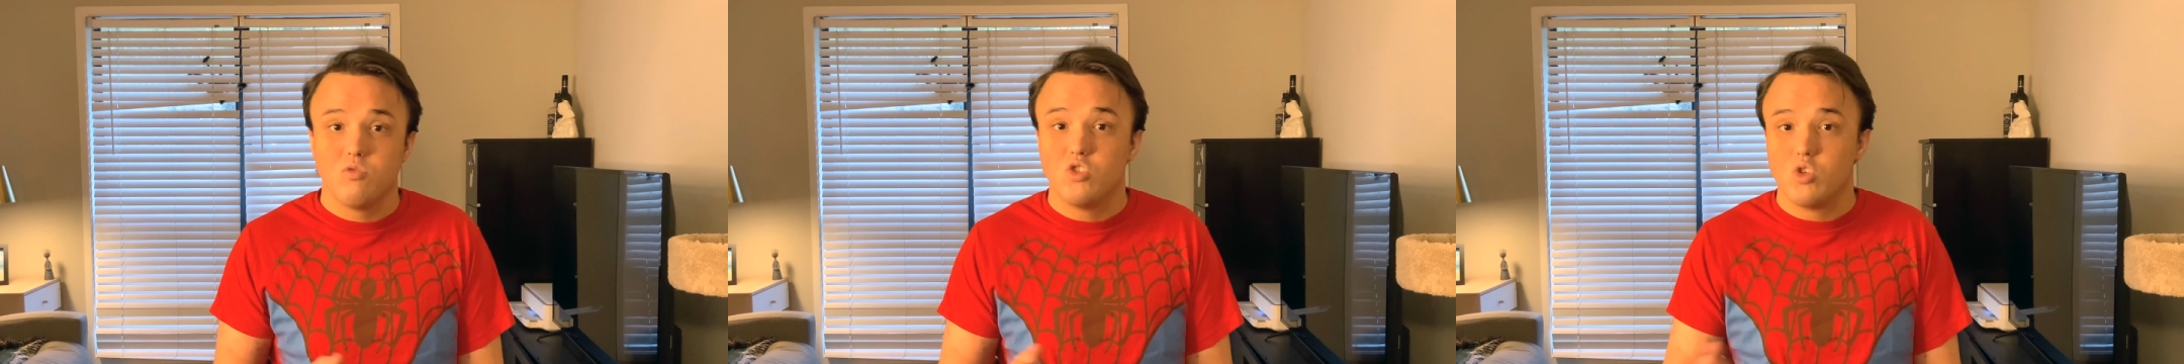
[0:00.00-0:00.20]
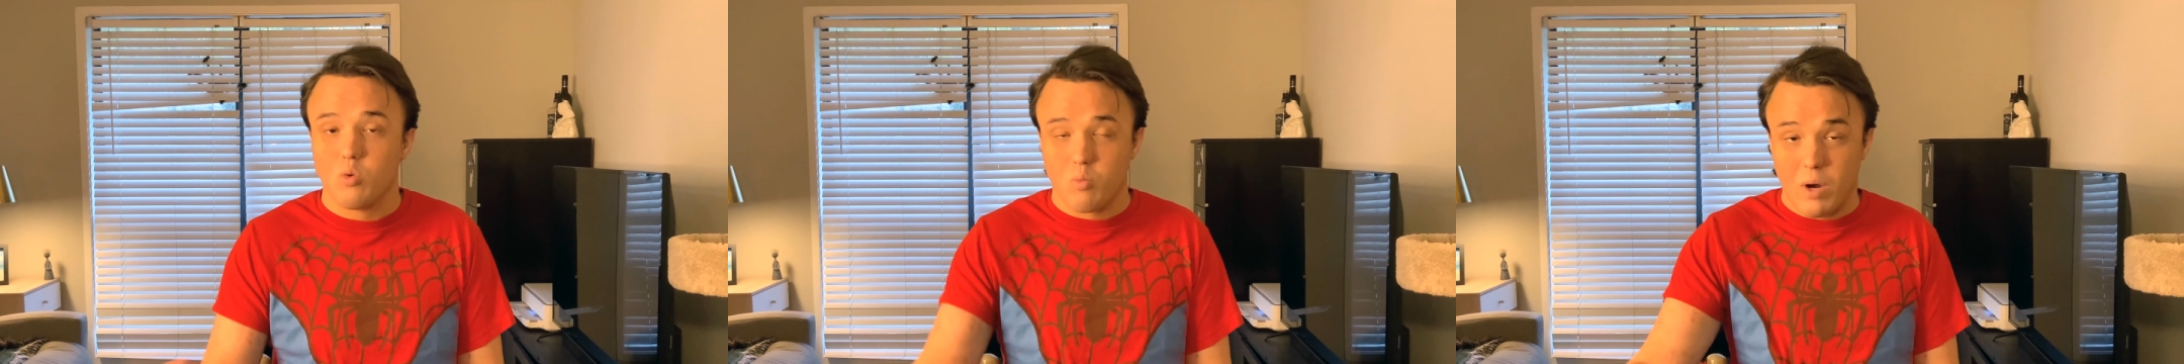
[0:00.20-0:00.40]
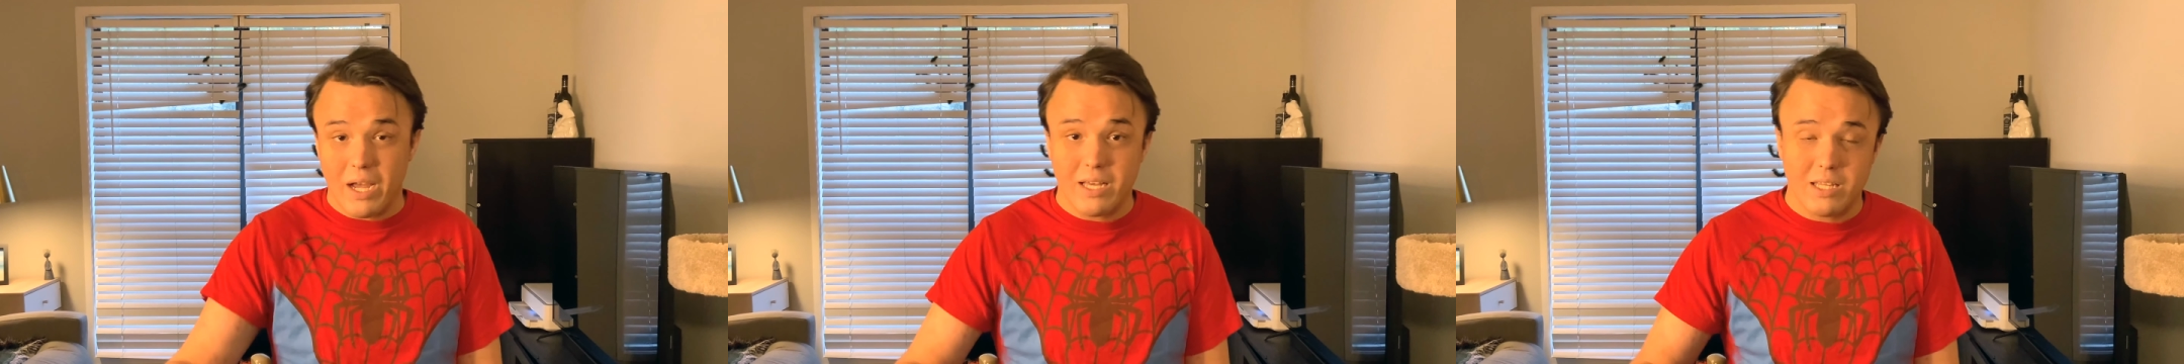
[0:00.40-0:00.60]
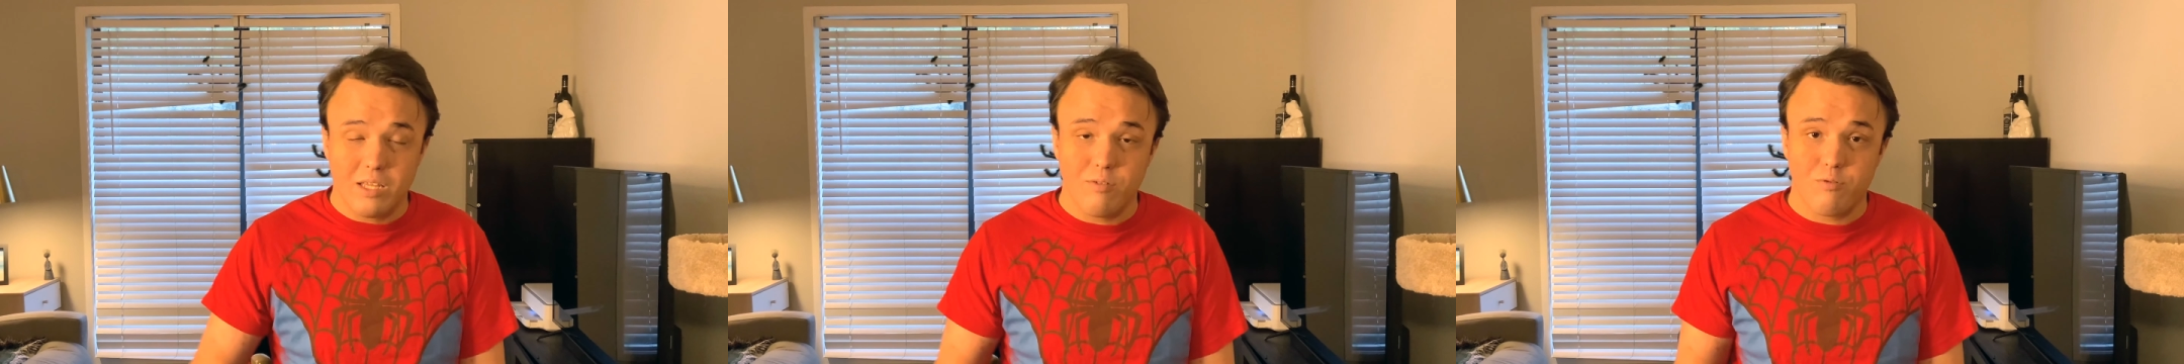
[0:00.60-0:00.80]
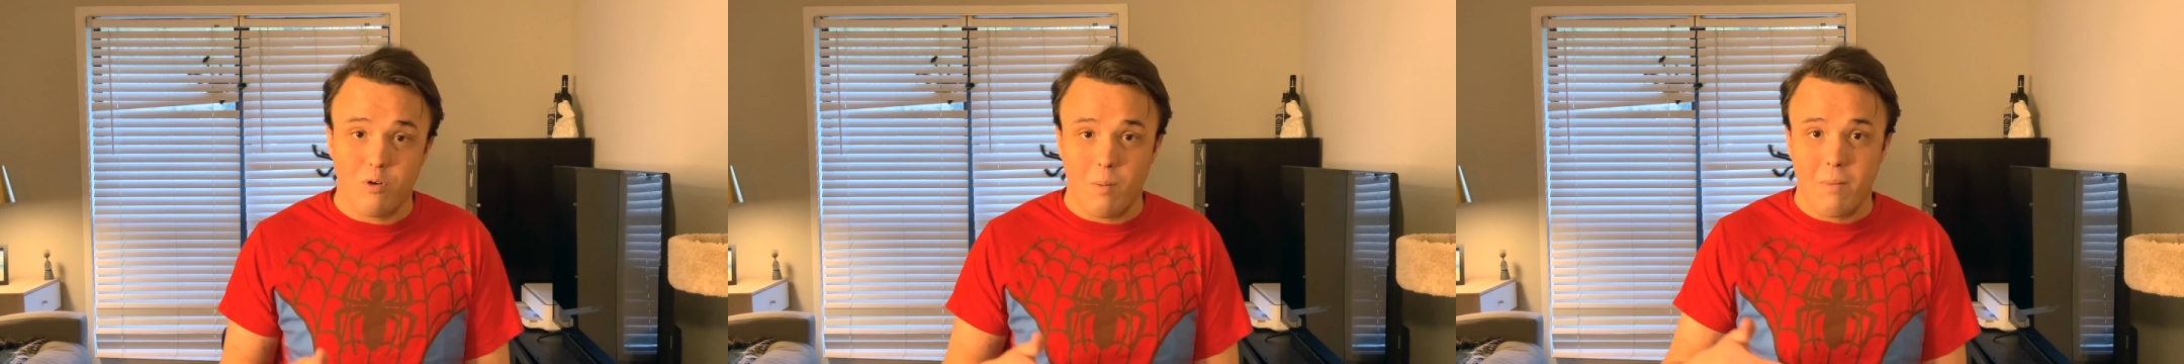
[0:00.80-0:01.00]
directly
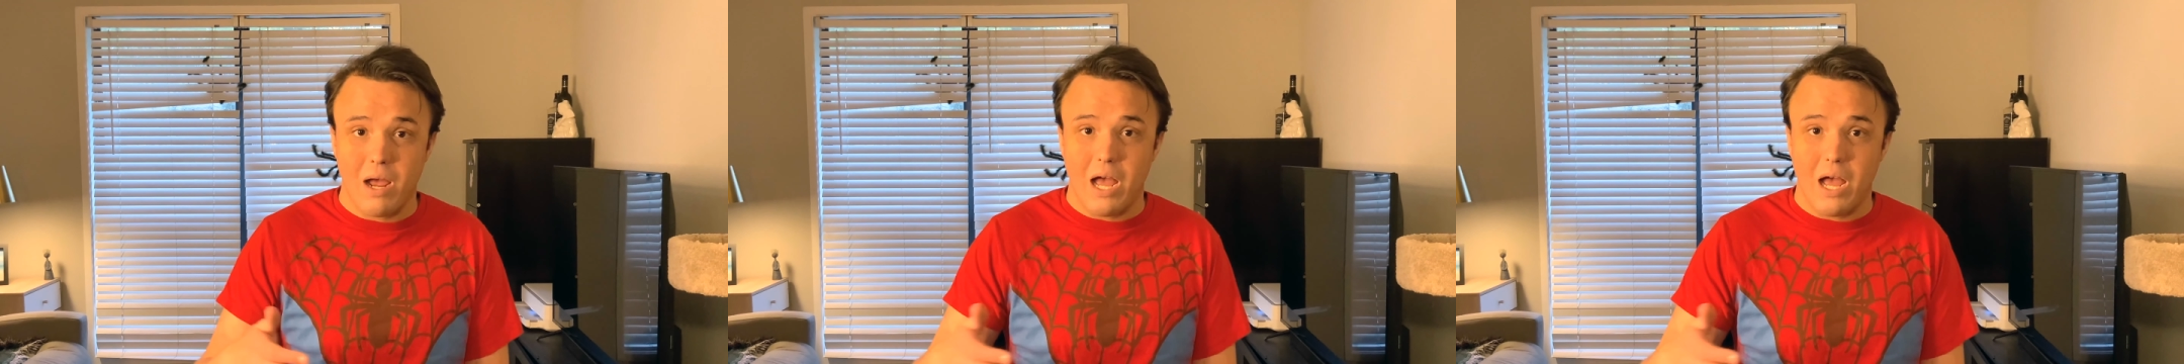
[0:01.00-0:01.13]
from my